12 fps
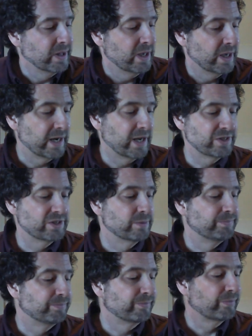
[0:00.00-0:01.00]
had asked
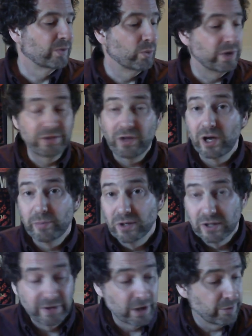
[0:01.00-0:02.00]
him what he thought about
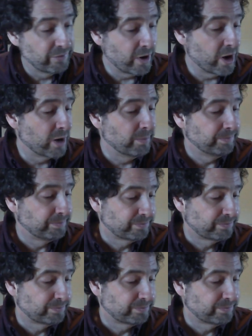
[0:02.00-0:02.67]
living on a farm.